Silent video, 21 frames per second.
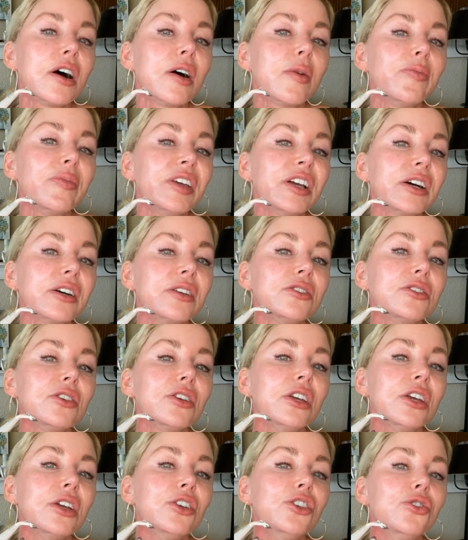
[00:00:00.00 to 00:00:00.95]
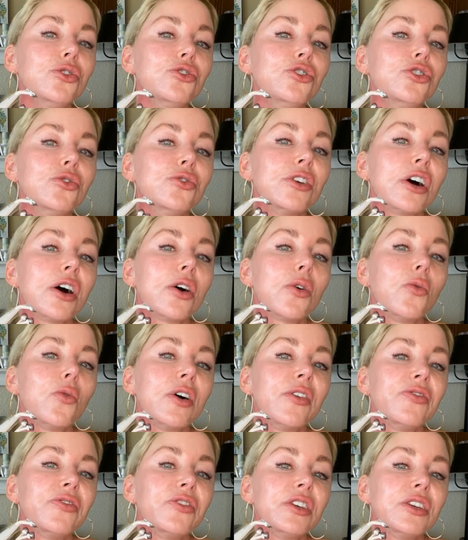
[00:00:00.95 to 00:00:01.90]
um, because it, you do
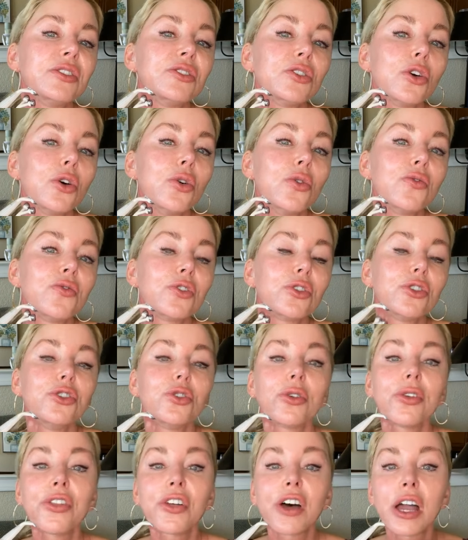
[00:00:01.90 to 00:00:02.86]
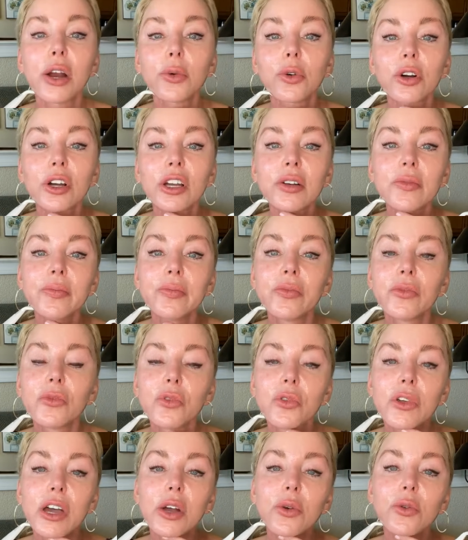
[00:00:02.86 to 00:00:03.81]
not want this over your thyroid.
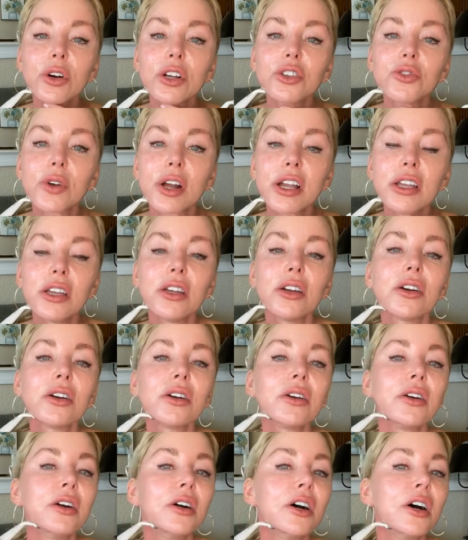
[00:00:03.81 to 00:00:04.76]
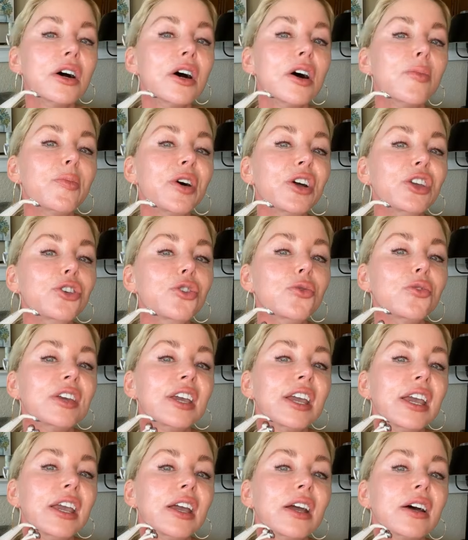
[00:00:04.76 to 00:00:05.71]
Thyroid's right here. But
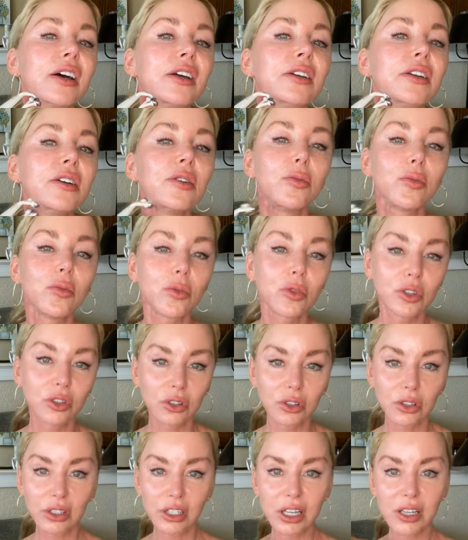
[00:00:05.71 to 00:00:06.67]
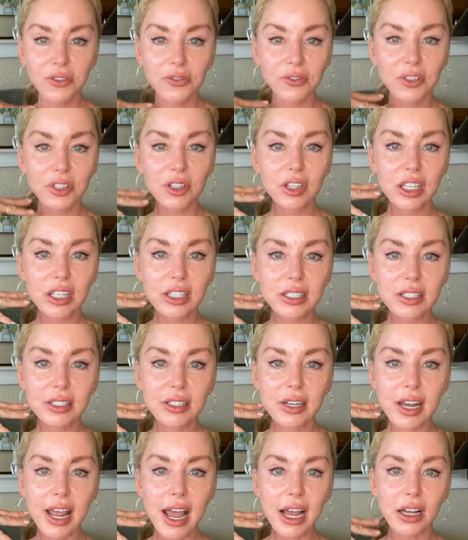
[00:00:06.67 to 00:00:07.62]
you can lift
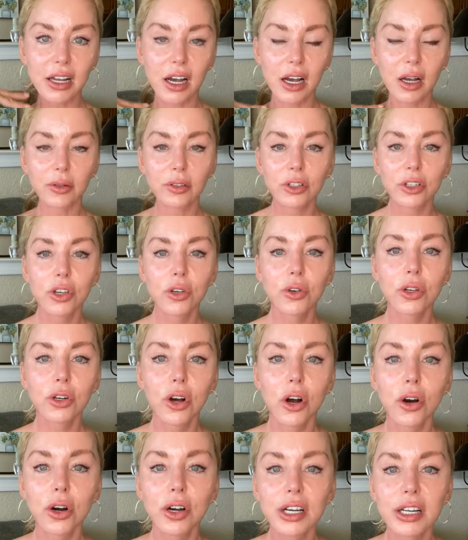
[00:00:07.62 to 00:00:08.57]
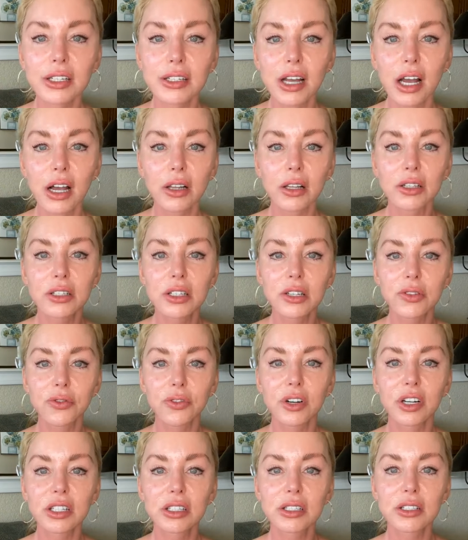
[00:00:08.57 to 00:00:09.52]
this neck up. Look, you can already tell a
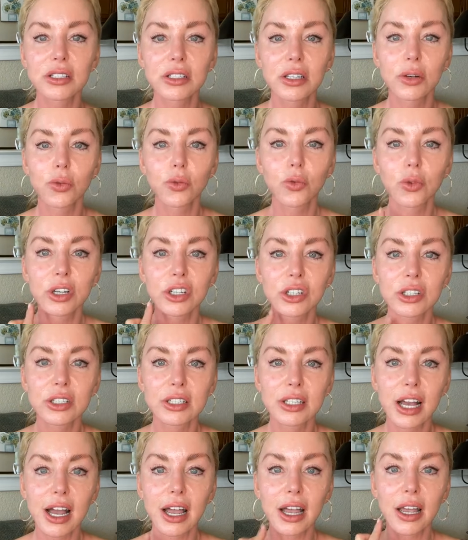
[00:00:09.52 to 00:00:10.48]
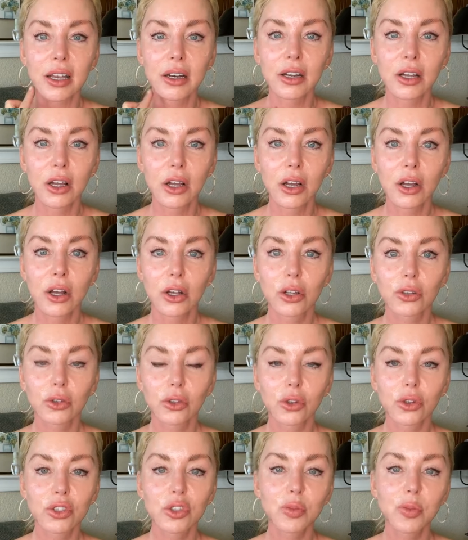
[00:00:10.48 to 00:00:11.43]
difference in which side
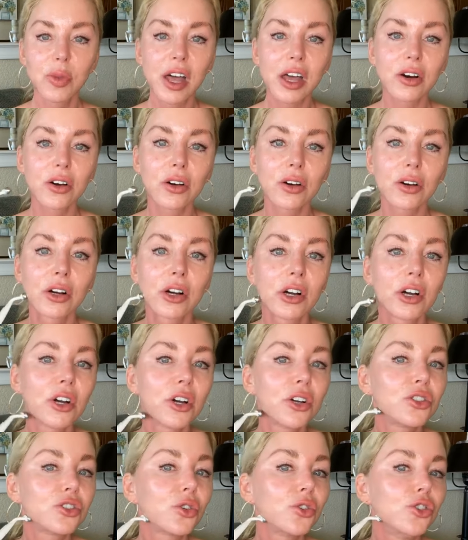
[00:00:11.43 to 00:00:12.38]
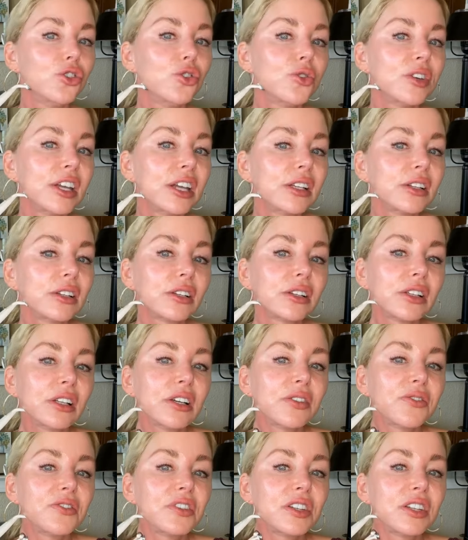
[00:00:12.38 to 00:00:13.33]
looks better. So you
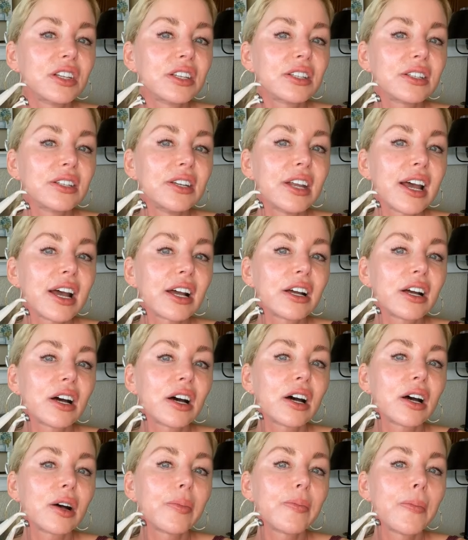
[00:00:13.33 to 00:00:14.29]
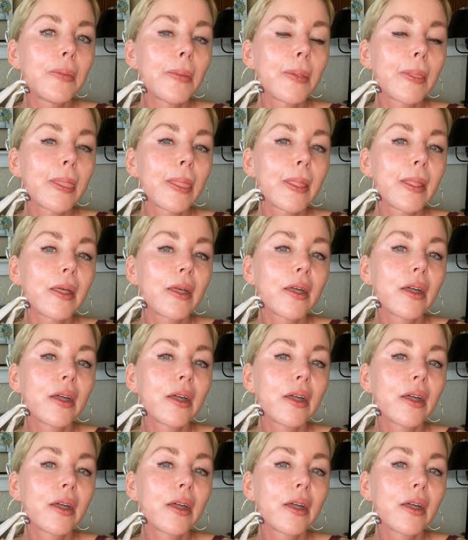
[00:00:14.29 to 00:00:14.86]
can lift this neck up.